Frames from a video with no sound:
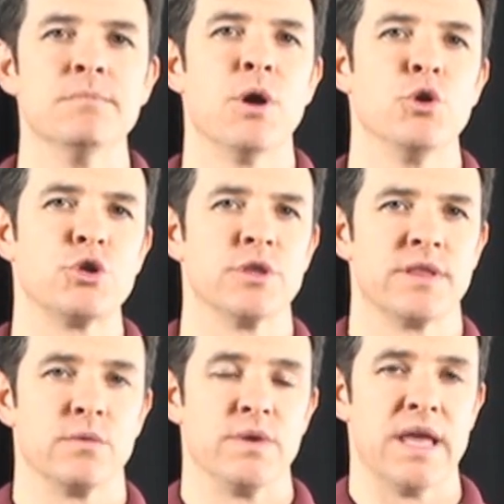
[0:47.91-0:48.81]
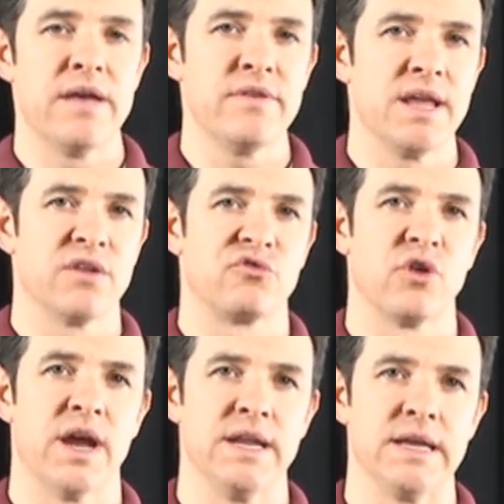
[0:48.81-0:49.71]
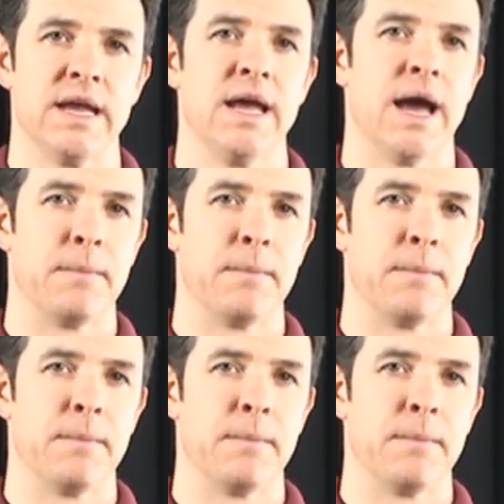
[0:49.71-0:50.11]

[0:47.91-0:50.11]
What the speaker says: emotions that we have in our trading